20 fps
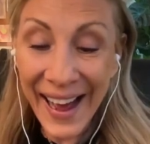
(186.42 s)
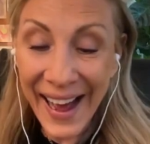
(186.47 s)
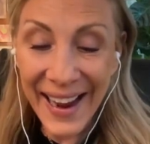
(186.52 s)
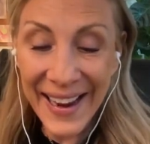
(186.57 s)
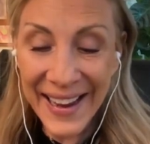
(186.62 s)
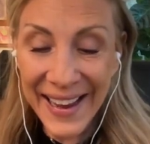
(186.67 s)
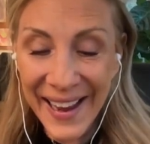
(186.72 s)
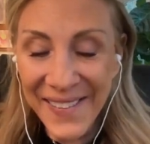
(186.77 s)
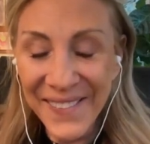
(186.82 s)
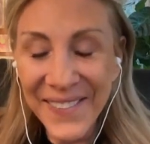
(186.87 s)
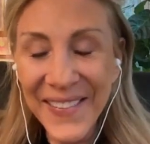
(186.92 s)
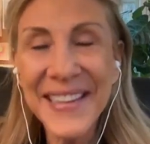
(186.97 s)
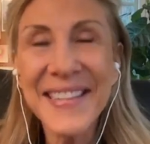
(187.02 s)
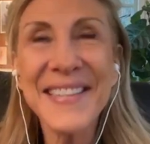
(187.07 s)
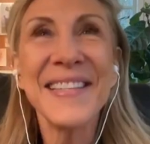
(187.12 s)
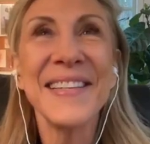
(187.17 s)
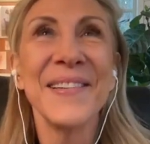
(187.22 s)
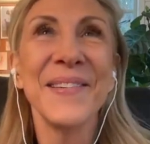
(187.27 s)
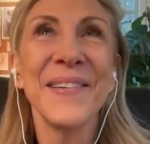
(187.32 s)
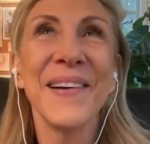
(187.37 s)
I can't wait
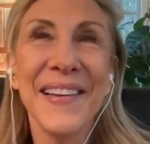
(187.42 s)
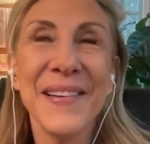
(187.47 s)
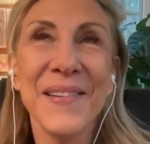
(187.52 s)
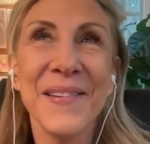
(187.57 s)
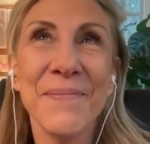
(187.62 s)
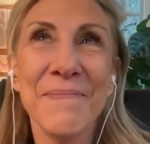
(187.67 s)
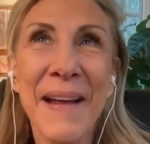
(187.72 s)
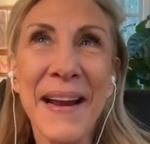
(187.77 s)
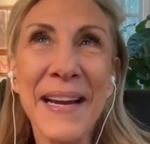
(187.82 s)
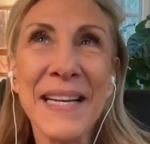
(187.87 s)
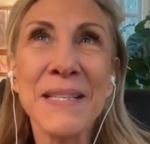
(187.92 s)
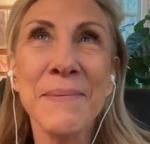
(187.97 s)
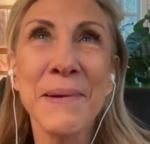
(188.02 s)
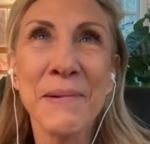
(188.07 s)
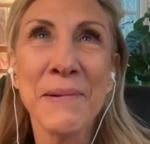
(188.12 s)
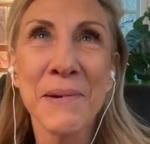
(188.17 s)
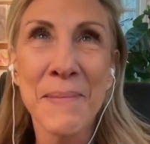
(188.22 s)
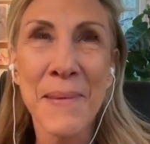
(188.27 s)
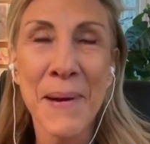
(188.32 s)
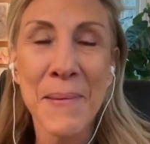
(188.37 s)
to. It makes me
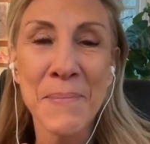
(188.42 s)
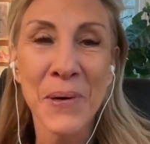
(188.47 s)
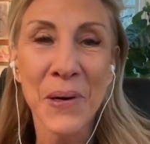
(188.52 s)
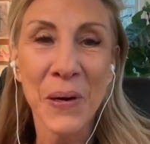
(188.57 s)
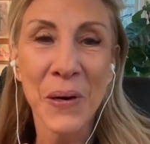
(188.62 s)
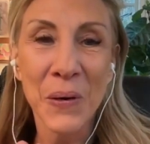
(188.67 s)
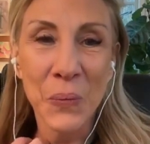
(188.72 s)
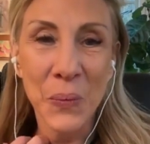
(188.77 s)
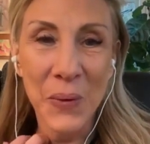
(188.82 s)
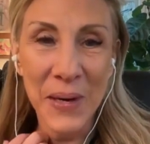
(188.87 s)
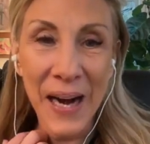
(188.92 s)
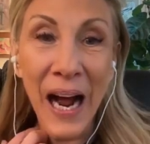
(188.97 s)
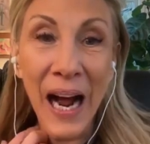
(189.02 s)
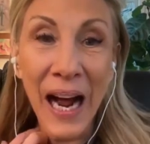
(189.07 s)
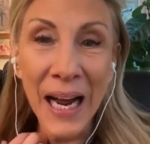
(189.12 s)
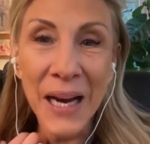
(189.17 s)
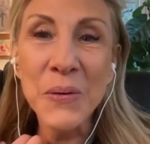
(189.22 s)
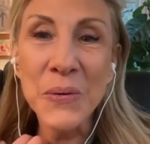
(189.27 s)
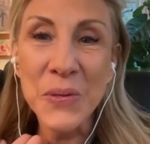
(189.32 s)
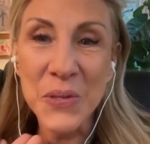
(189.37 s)
remember when
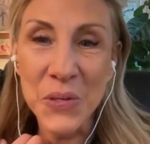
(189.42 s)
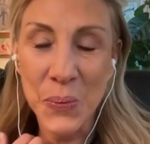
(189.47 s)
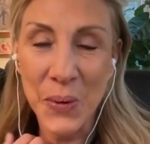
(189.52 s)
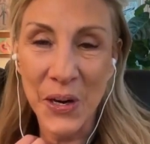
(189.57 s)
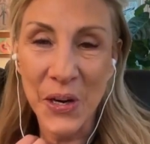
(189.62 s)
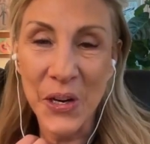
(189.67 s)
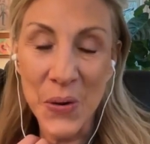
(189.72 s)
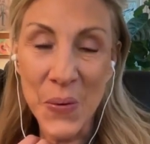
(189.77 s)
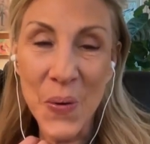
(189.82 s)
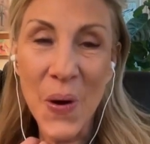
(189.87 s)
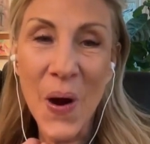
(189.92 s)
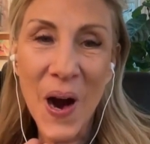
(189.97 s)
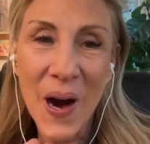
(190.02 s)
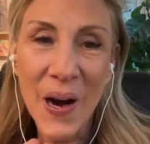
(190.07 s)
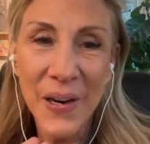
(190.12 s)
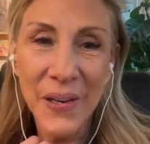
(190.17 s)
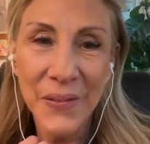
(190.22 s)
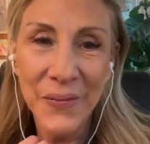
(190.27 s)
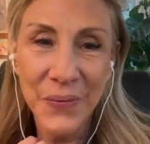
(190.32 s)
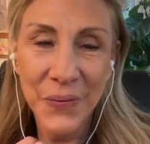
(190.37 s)
I was where you
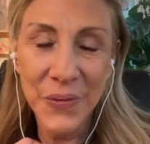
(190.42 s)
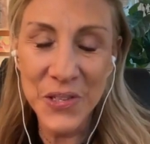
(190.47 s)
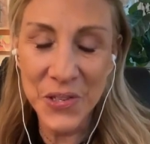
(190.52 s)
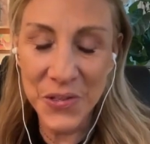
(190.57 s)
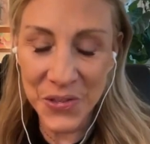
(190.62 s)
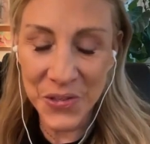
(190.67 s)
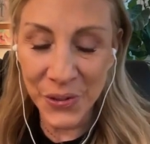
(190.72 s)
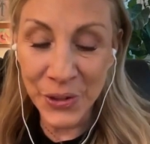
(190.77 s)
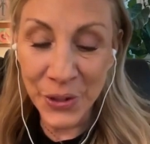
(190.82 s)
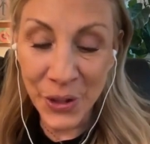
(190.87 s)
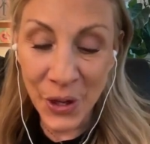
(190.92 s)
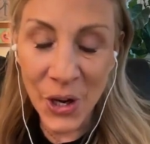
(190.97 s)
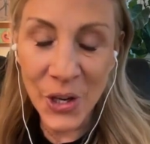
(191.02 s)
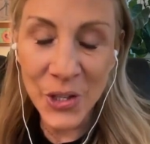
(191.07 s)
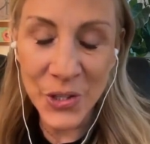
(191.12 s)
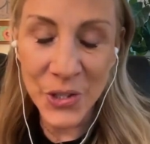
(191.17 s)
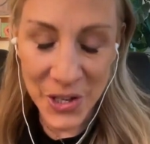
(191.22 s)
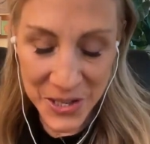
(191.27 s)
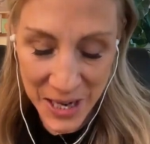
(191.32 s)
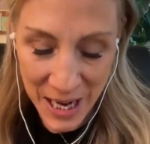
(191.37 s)
are, which is a long,
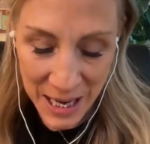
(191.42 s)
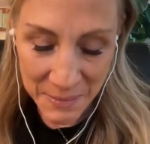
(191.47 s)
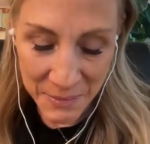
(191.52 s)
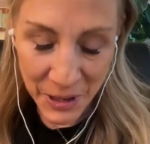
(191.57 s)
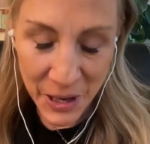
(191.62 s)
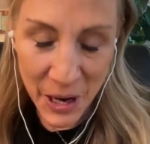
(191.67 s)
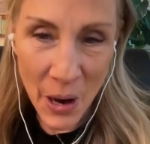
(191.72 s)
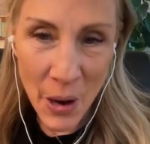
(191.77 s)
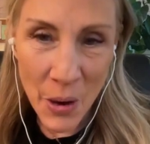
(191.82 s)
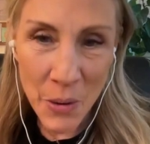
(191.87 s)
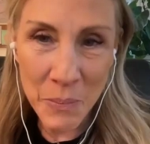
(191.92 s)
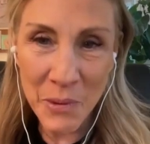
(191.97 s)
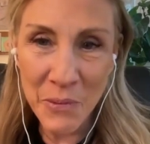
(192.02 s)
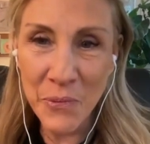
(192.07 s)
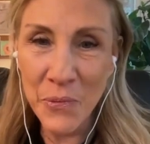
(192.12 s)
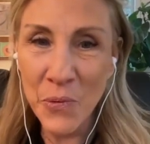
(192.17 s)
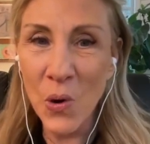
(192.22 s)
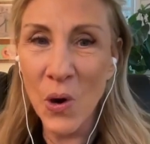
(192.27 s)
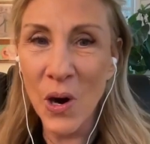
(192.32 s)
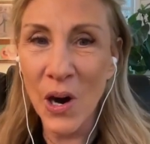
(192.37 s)
long time ago,
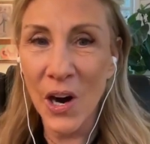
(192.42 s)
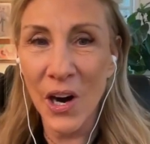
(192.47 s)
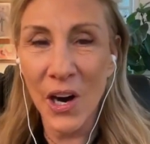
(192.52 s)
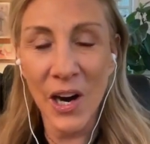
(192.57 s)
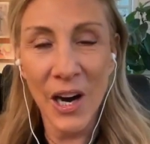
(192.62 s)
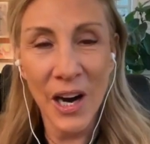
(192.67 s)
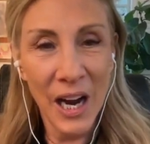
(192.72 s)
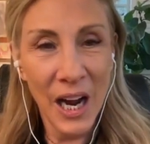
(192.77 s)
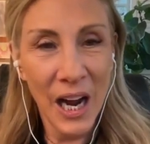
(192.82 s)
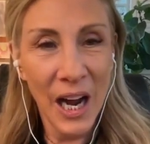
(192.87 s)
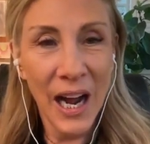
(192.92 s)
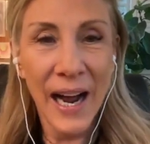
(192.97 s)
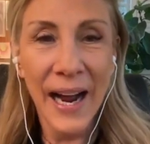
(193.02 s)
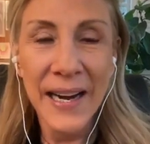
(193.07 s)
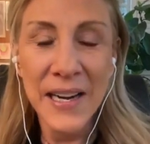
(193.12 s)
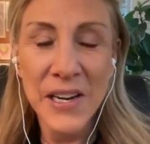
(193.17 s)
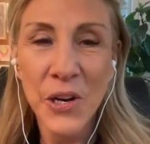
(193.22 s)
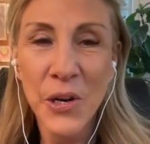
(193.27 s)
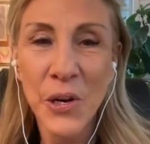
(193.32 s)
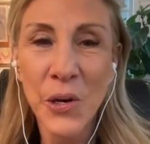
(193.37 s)
before
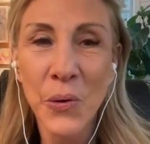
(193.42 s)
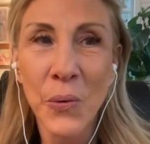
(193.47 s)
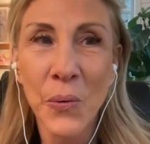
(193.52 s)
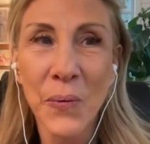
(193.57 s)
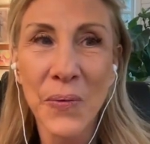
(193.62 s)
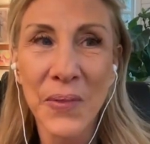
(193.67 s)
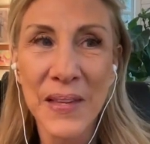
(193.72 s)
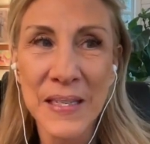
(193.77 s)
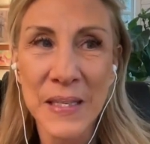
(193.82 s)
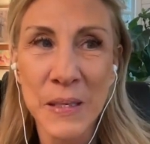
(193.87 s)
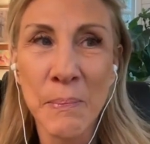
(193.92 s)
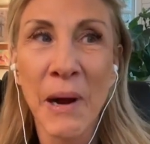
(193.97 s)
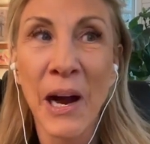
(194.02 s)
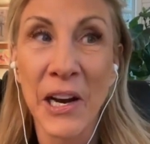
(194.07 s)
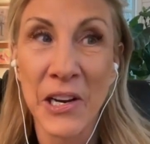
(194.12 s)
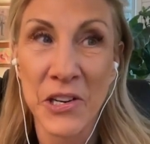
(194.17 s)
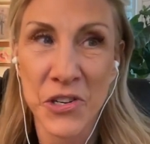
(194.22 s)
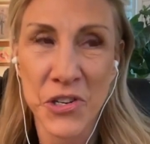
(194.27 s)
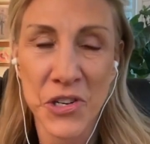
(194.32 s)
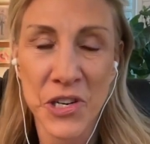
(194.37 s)
I knew this
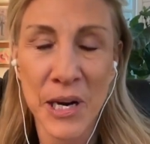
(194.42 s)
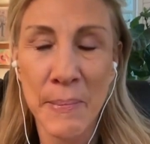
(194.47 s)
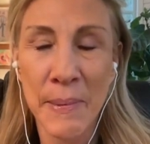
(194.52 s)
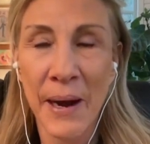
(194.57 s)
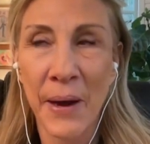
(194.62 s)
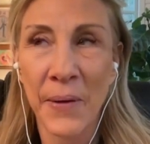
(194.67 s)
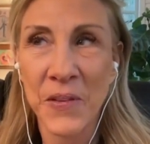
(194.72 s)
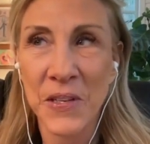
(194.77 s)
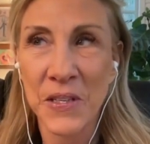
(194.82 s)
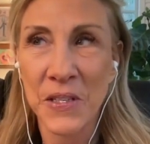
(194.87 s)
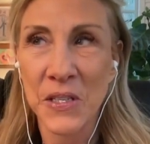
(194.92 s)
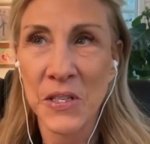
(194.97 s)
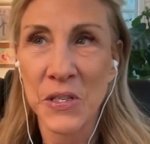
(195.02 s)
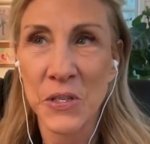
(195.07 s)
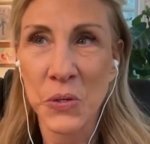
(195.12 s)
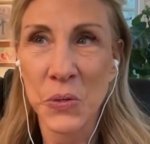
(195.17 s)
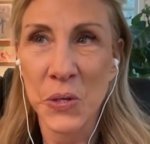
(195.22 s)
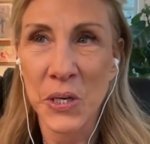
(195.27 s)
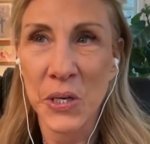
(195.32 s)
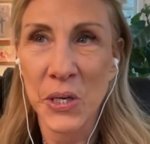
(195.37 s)
much about this
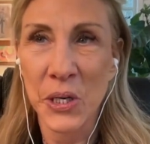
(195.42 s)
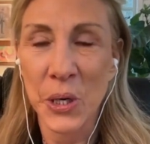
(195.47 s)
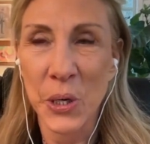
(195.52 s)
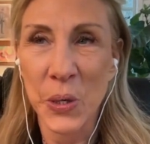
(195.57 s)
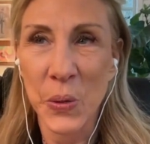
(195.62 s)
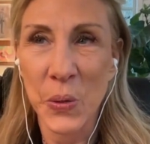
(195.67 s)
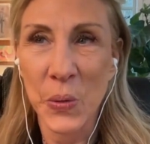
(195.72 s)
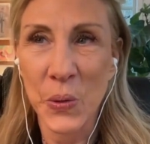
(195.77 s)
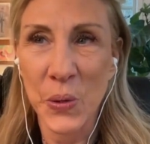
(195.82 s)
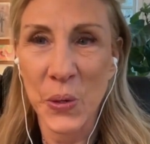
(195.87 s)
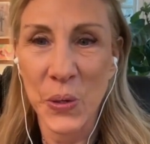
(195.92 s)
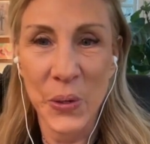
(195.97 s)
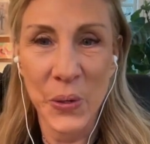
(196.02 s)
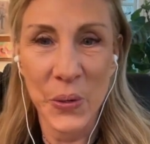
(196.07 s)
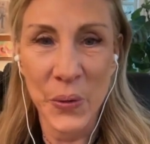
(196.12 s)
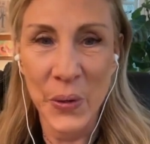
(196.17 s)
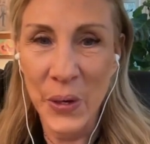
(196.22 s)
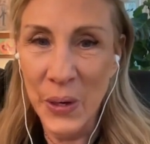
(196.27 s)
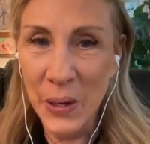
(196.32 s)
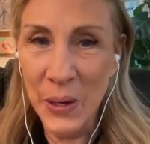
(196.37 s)
disorder
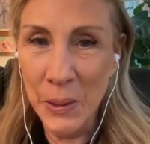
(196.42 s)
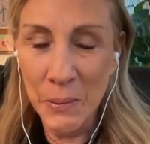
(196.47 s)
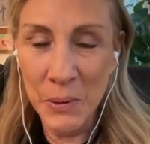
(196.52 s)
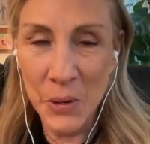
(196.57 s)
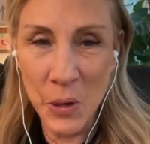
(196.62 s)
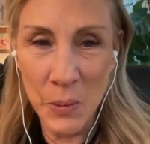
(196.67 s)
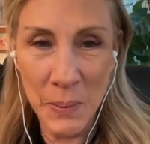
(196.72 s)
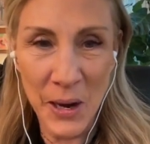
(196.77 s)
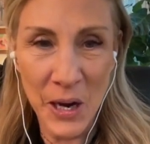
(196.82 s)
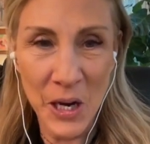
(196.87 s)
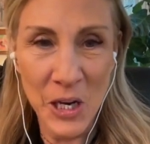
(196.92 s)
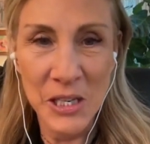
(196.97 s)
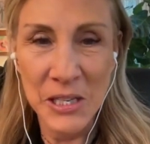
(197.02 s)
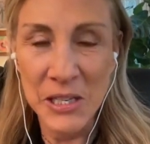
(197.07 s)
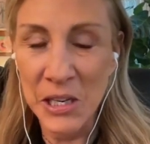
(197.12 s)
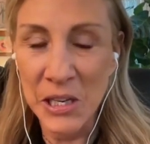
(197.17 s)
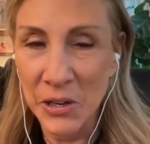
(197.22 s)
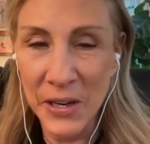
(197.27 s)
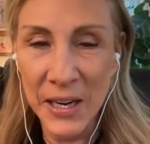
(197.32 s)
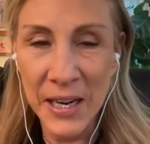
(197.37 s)
or
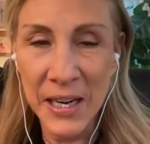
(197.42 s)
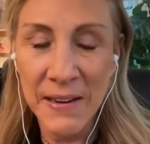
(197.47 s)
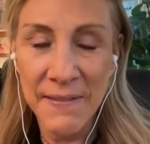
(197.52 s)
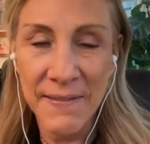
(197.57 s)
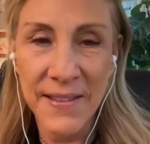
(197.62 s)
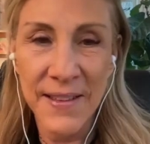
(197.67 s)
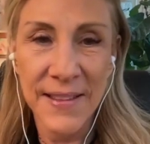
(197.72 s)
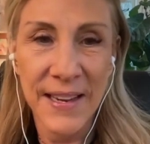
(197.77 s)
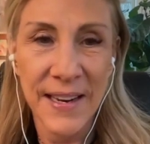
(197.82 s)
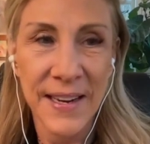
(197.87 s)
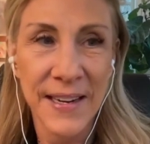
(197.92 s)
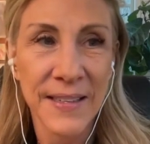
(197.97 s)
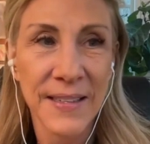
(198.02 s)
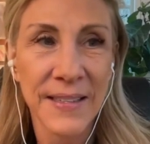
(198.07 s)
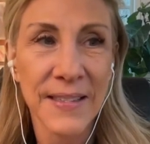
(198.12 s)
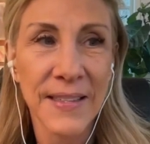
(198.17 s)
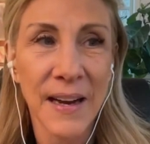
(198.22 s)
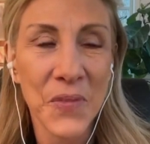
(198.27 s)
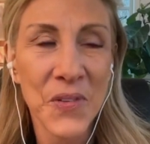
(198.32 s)
co-parenting or any of the things.